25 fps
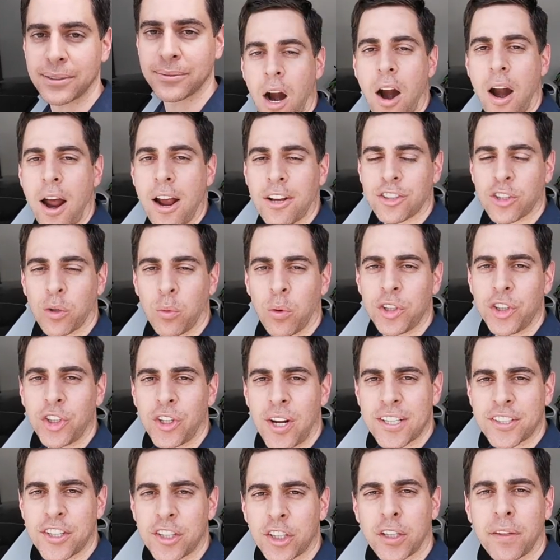All right, so what do you
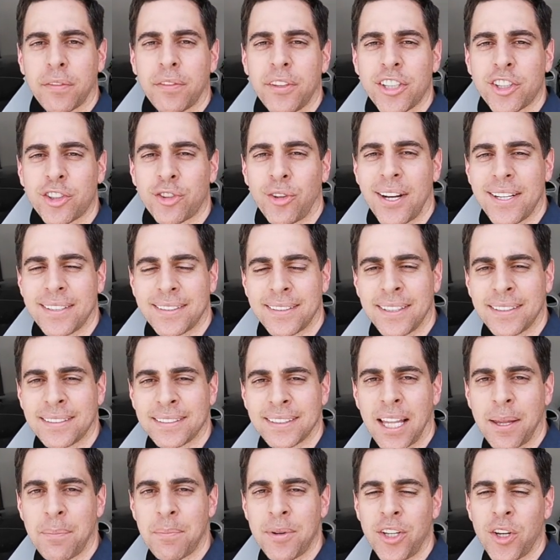guys think of these races?
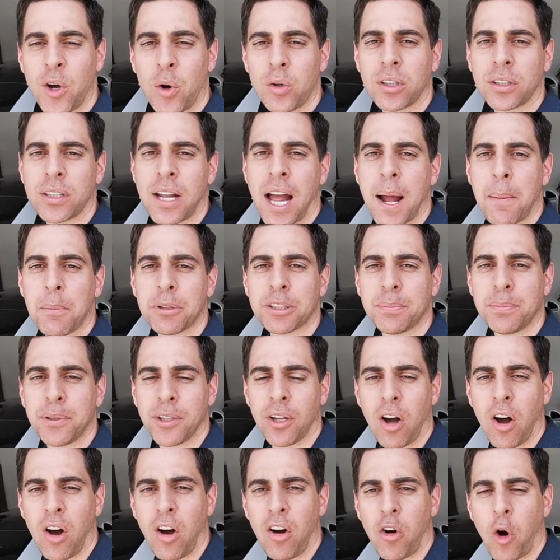Let me know in the comments
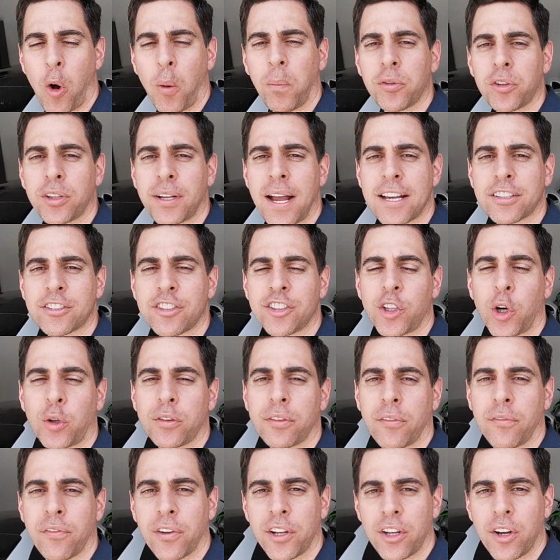below. Hopefully you guys enjoyed
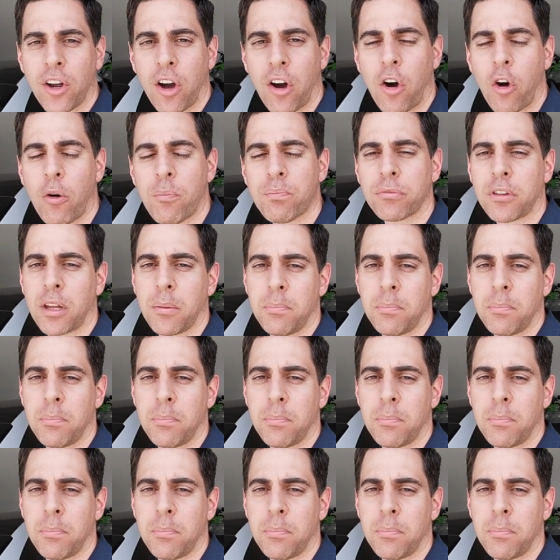the video.